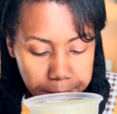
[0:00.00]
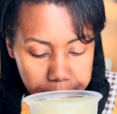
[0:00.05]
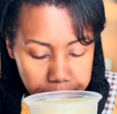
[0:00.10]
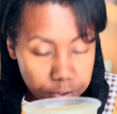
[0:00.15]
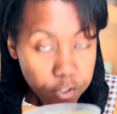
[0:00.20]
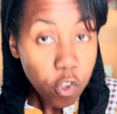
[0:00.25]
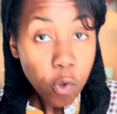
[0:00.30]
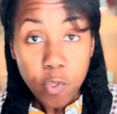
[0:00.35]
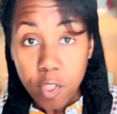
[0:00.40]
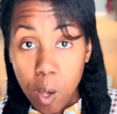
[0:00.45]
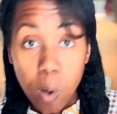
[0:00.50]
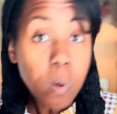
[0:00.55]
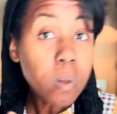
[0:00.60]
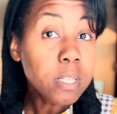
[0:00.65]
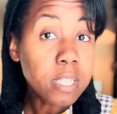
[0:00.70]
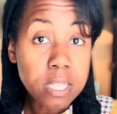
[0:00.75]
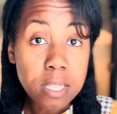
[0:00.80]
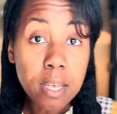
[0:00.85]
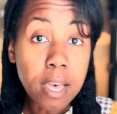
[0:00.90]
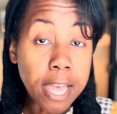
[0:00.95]
So those
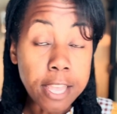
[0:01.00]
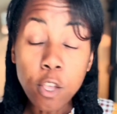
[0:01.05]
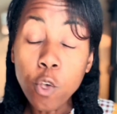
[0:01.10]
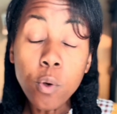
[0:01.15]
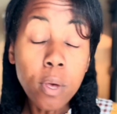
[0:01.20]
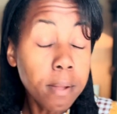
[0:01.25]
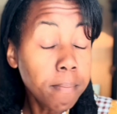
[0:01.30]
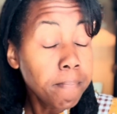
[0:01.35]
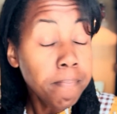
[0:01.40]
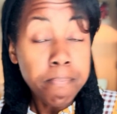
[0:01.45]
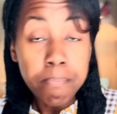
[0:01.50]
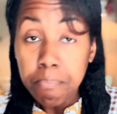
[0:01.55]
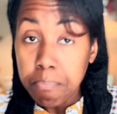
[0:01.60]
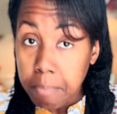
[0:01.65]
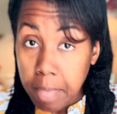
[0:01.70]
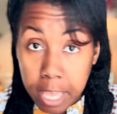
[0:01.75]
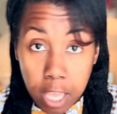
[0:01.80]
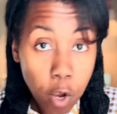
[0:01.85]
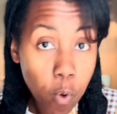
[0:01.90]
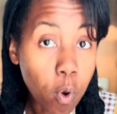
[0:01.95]
are and you can
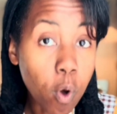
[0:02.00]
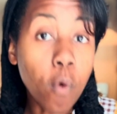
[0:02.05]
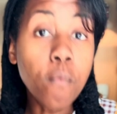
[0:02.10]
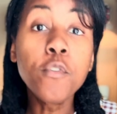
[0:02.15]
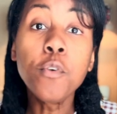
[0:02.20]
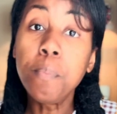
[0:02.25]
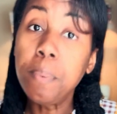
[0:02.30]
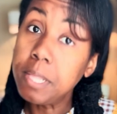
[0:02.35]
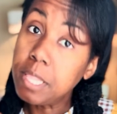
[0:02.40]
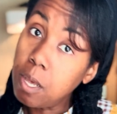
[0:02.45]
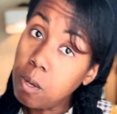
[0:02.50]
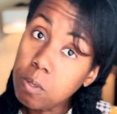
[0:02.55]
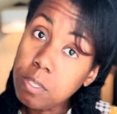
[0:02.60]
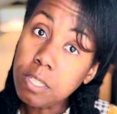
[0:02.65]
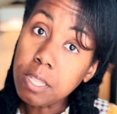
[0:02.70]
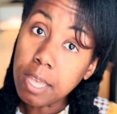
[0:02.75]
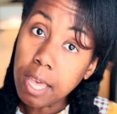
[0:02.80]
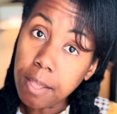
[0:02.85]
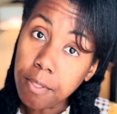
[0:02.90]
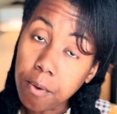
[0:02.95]
make your own. You put those
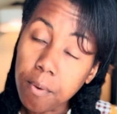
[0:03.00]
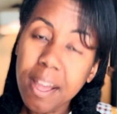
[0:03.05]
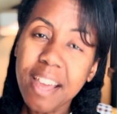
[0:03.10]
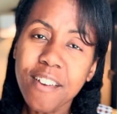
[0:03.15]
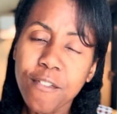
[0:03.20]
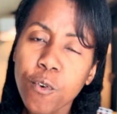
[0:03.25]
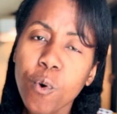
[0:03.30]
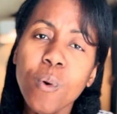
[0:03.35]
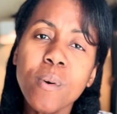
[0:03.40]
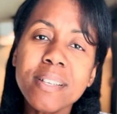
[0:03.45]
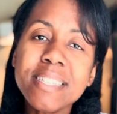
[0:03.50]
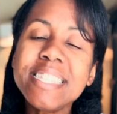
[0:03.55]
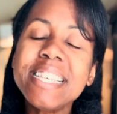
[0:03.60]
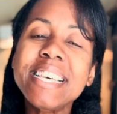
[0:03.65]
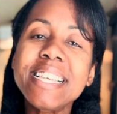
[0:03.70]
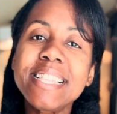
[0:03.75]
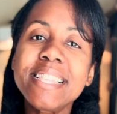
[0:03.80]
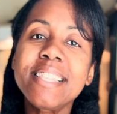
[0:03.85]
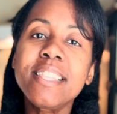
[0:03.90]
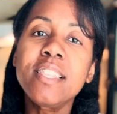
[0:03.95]
together. And of course,
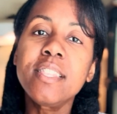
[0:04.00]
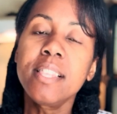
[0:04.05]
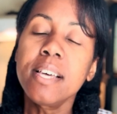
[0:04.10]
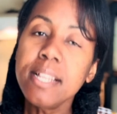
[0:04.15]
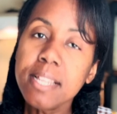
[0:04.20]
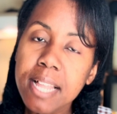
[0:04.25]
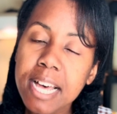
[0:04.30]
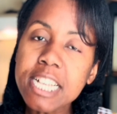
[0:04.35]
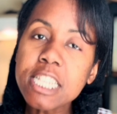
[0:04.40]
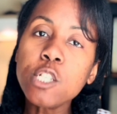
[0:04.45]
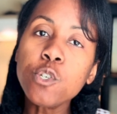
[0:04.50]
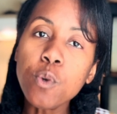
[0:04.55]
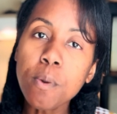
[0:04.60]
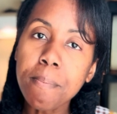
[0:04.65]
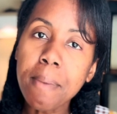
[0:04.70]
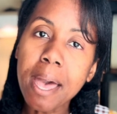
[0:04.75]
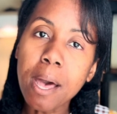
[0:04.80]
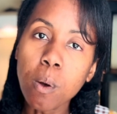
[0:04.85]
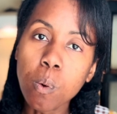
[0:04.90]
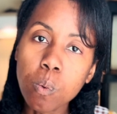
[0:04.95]
the lesser
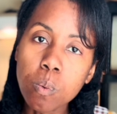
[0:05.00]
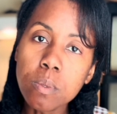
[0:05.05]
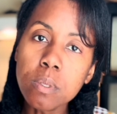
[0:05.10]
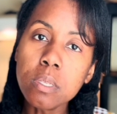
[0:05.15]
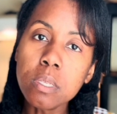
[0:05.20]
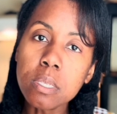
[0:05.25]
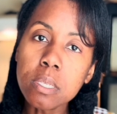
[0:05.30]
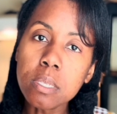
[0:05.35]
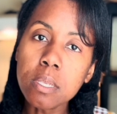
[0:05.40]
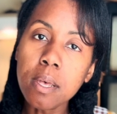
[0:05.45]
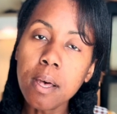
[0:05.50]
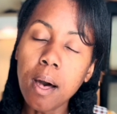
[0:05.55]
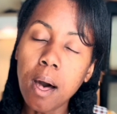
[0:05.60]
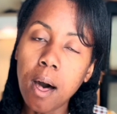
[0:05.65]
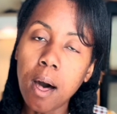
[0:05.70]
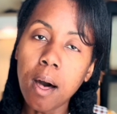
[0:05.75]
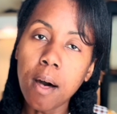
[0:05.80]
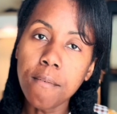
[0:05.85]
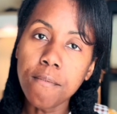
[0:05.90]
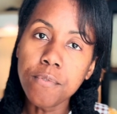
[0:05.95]
amounts
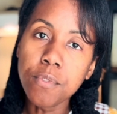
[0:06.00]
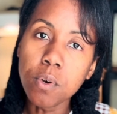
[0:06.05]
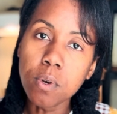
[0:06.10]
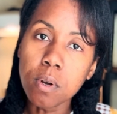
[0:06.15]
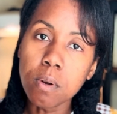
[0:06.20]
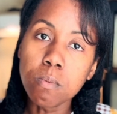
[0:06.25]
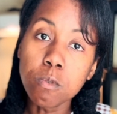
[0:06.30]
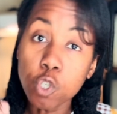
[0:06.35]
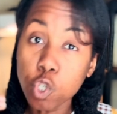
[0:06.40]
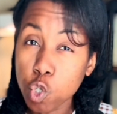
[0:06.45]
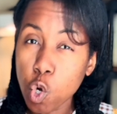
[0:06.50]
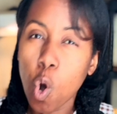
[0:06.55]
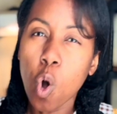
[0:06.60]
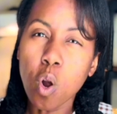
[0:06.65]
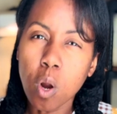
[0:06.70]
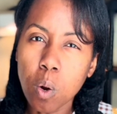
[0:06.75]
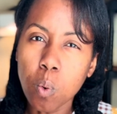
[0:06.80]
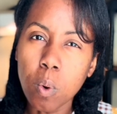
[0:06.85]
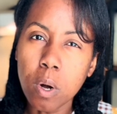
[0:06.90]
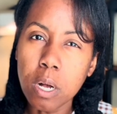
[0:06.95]
of the
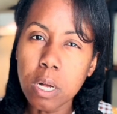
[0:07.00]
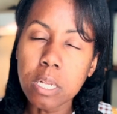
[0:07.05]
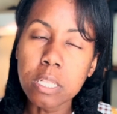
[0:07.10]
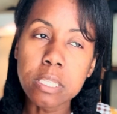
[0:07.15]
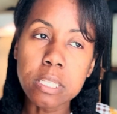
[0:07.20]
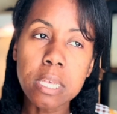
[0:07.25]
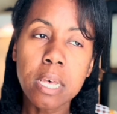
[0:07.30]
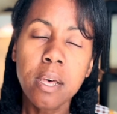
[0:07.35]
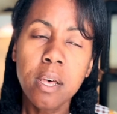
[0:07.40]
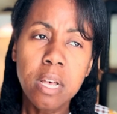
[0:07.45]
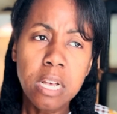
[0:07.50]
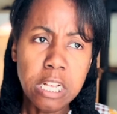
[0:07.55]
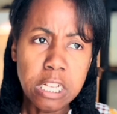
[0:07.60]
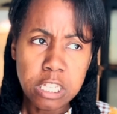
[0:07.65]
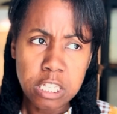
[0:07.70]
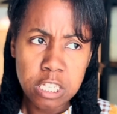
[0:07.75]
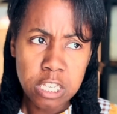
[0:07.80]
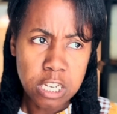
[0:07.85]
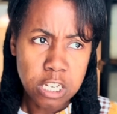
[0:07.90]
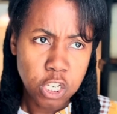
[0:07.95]
stronger ones,
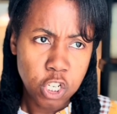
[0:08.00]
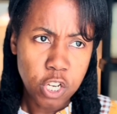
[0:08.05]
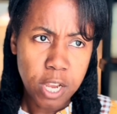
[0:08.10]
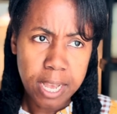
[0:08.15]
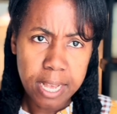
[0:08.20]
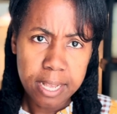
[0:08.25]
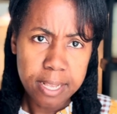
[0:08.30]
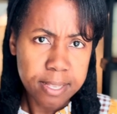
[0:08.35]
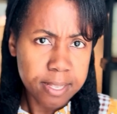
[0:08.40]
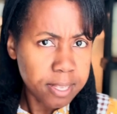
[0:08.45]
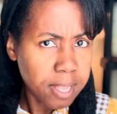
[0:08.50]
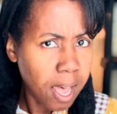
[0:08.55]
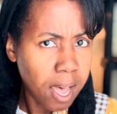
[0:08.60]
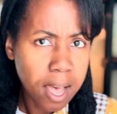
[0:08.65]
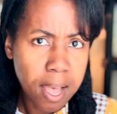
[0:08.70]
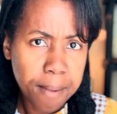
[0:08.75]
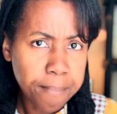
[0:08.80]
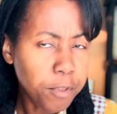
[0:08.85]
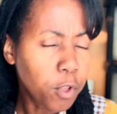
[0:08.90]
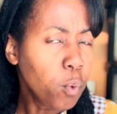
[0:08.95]
such as
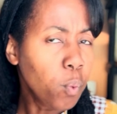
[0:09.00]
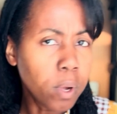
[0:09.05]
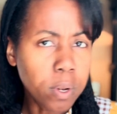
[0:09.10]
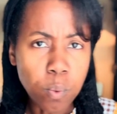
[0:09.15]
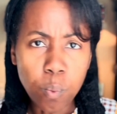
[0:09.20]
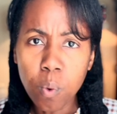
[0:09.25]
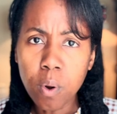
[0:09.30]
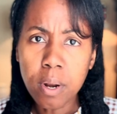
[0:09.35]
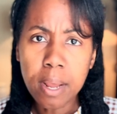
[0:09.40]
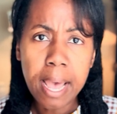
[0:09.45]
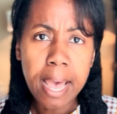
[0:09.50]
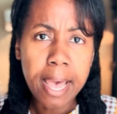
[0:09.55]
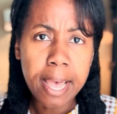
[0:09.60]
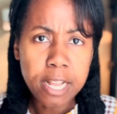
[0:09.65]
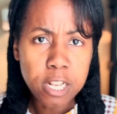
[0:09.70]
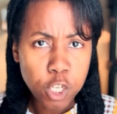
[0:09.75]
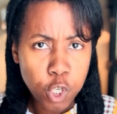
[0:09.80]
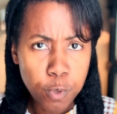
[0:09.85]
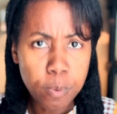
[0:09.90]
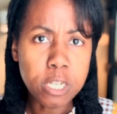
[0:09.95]
thyme, you wouldn't want to
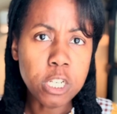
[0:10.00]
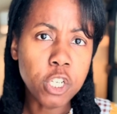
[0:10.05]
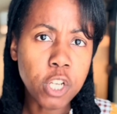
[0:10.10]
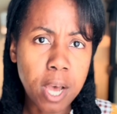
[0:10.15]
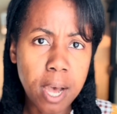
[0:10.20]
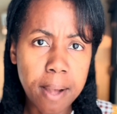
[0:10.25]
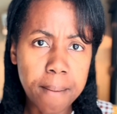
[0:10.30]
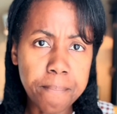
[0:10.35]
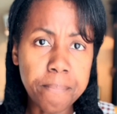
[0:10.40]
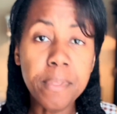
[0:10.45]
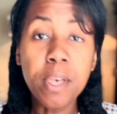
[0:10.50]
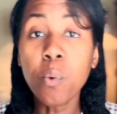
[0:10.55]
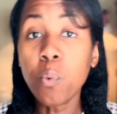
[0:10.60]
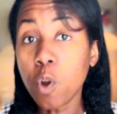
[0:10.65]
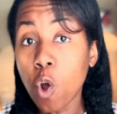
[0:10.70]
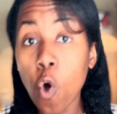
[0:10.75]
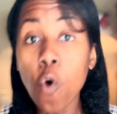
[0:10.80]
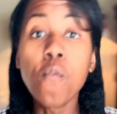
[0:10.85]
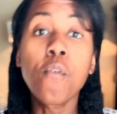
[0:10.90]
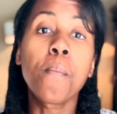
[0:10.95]
add too much thyme. It would
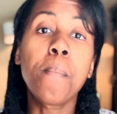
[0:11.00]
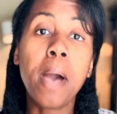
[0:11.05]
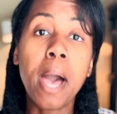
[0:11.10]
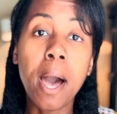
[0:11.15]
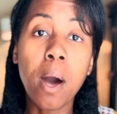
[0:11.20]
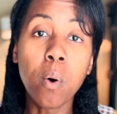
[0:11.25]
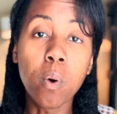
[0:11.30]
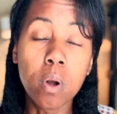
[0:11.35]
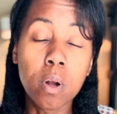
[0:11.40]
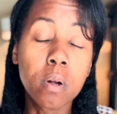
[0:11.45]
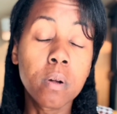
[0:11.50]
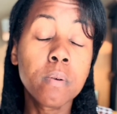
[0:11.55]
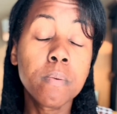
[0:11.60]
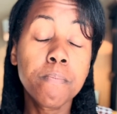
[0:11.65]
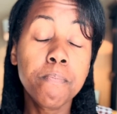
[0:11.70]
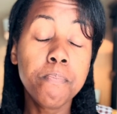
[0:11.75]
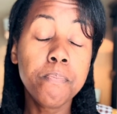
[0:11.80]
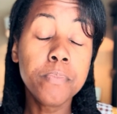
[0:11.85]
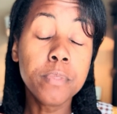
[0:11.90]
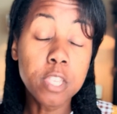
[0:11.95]
overpower
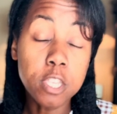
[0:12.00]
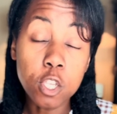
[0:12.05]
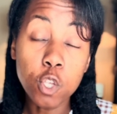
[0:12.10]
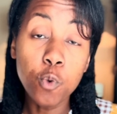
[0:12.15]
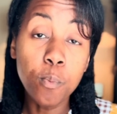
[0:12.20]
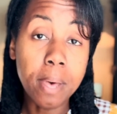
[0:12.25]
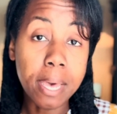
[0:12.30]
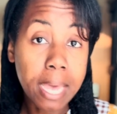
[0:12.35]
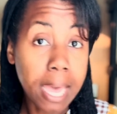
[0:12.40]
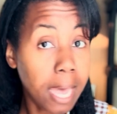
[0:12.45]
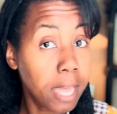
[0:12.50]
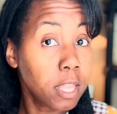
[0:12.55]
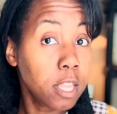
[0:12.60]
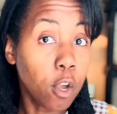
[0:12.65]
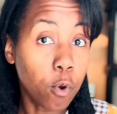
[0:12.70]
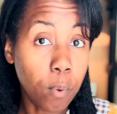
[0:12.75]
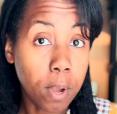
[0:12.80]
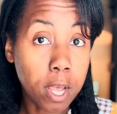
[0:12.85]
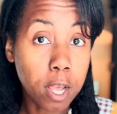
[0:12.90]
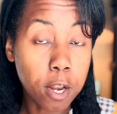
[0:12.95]
the sumac and the
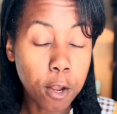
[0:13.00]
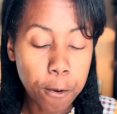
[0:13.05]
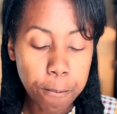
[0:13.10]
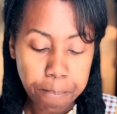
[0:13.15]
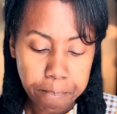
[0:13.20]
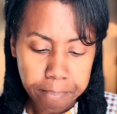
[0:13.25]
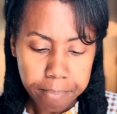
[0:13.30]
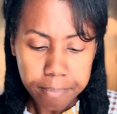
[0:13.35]
oregano.